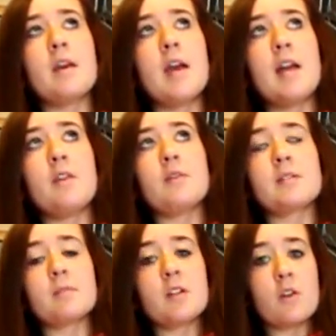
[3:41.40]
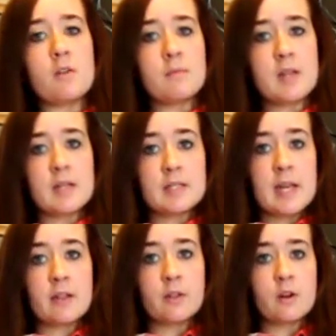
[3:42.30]
anyways, I'm going to go to meeting
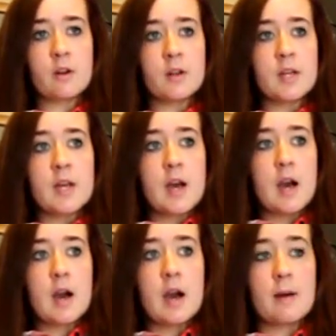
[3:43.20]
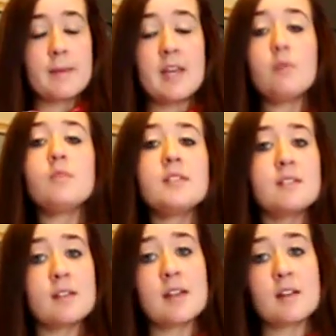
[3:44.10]
Taylor. He was
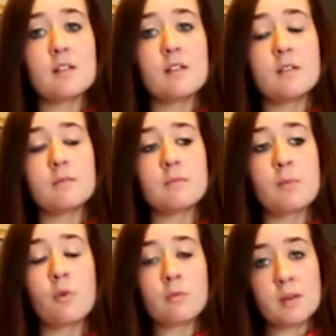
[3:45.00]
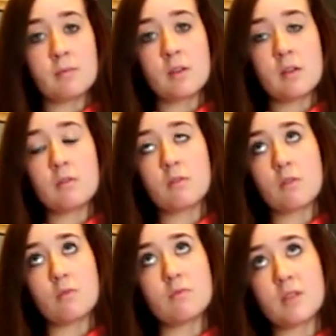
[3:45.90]
sick, my poor baby, you
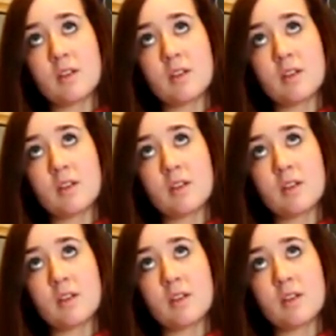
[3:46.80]
know,